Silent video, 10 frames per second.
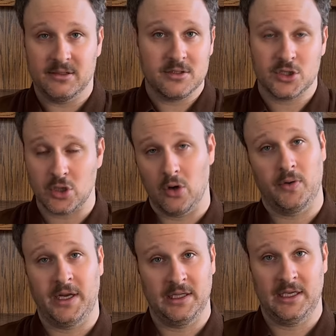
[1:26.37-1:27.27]
so
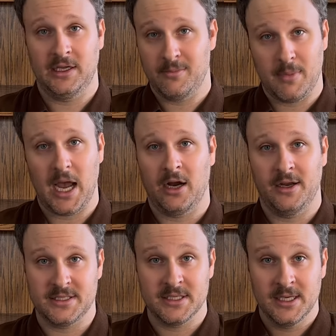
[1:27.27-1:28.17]
greatly admire
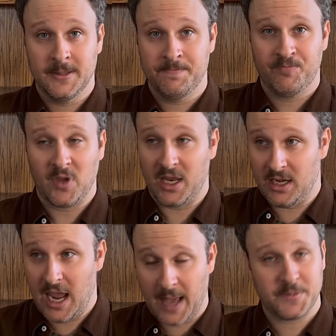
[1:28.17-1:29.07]
is an
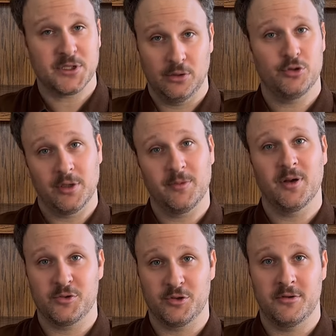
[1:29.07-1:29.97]
absolute dream
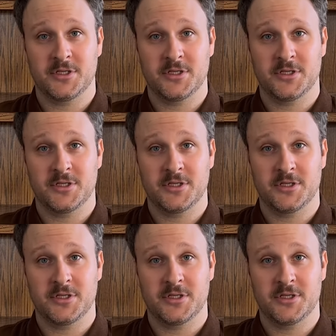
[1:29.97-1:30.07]
come true.